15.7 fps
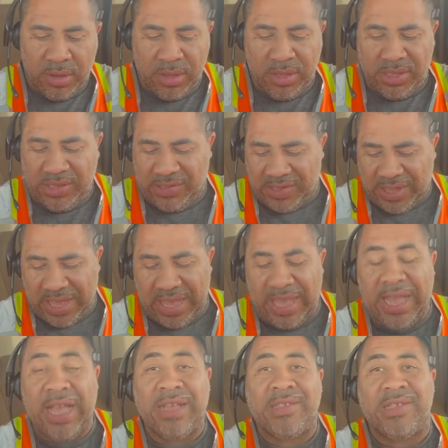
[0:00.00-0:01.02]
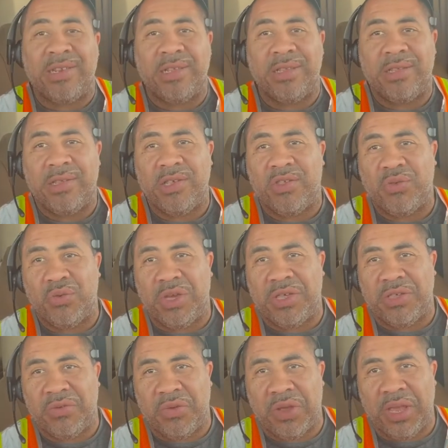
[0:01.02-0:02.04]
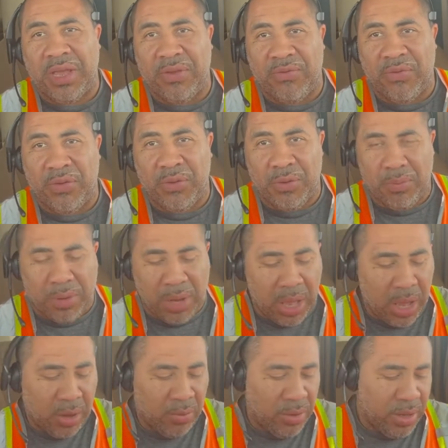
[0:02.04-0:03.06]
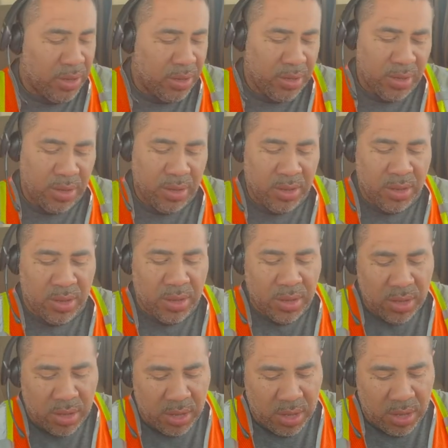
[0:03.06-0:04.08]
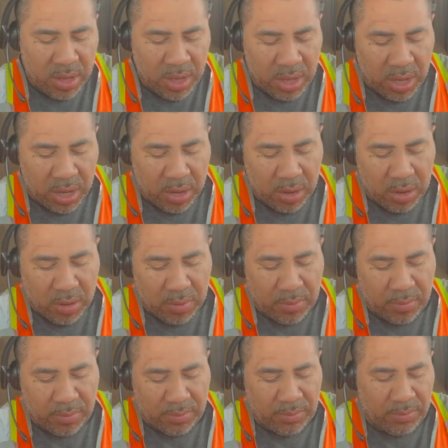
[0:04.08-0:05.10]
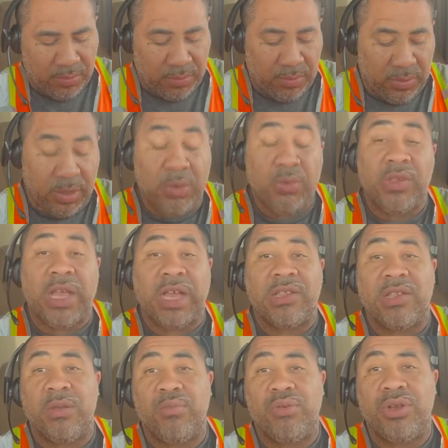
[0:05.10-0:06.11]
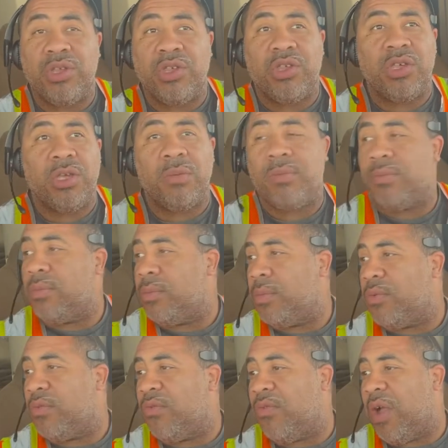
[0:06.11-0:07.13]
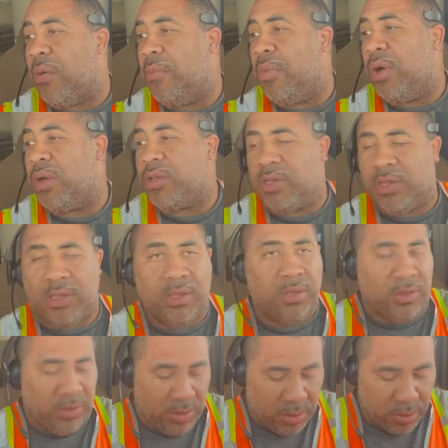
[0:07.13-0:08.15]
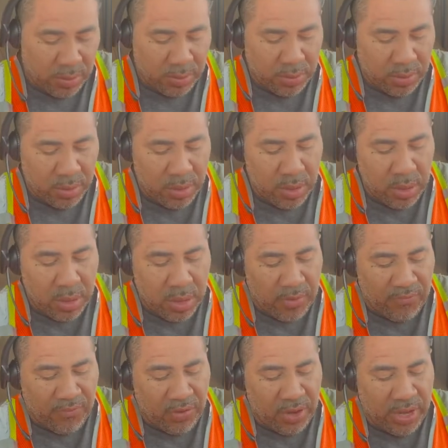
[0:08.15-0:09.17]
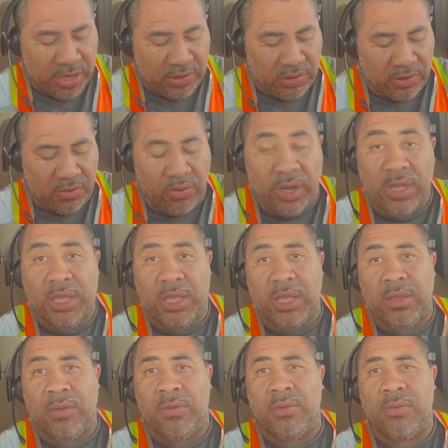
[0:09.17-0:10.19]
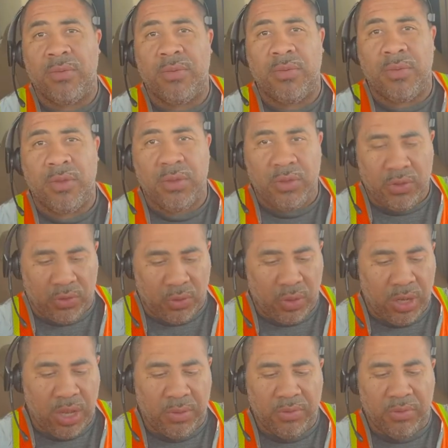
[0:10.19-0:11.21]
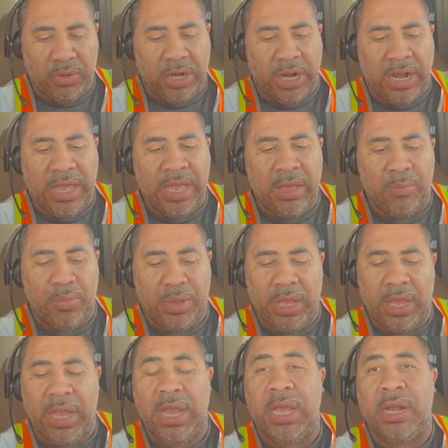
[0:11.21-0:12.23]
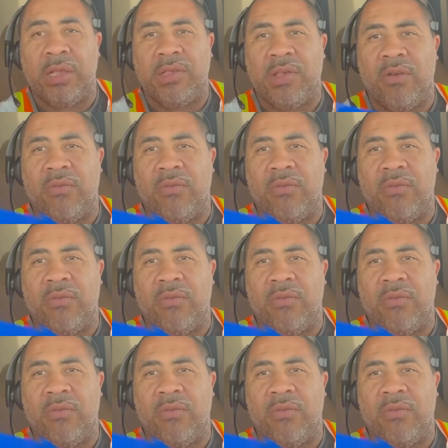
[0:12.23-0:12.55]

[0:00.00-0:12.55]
this excellent situation right here for you to blog with and um, it was actually pretty cheap. It's five bucks, so I feel like it's a great deal. So it comes with a lamp and a cell